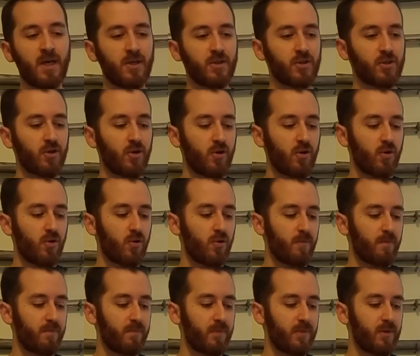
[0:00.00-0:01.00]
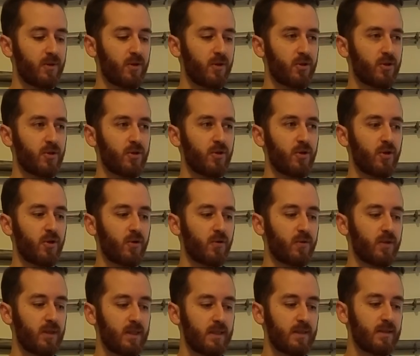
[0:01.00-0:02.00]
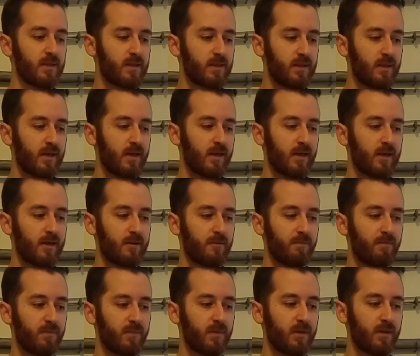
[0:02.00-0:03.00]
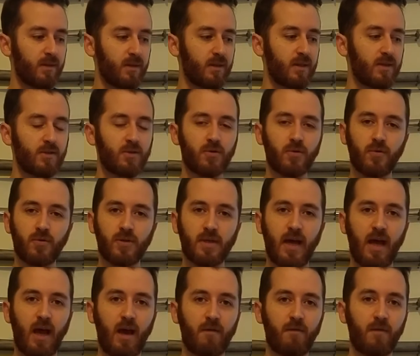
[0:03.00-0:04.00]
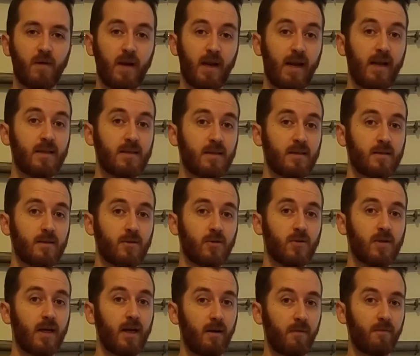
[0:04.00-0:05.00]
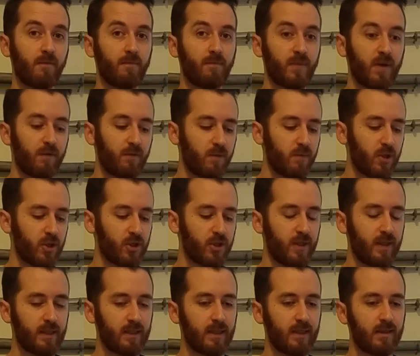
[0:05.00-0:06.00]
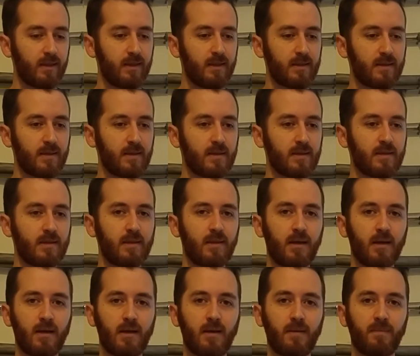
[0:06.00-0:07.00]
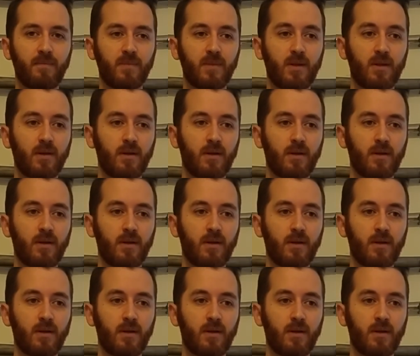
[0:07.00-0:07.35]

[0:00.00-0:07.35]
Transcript: So you know these swords have an ancestor, and I very much think that this is the